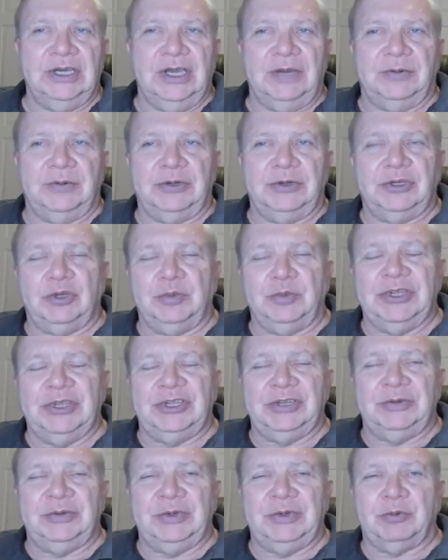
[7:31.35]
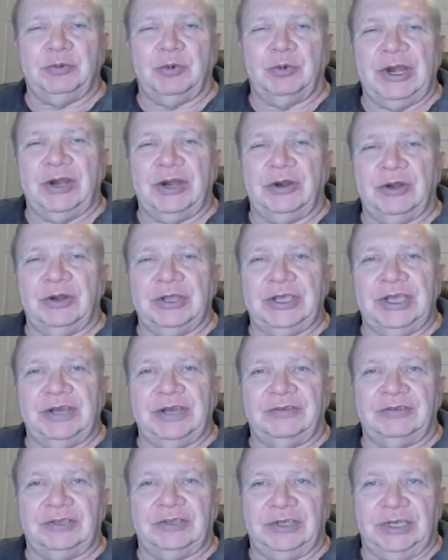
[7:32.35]
And we're so busy, we rarely
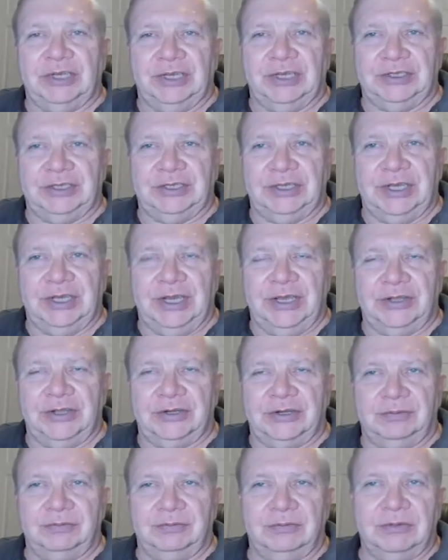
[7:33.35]
ever get together.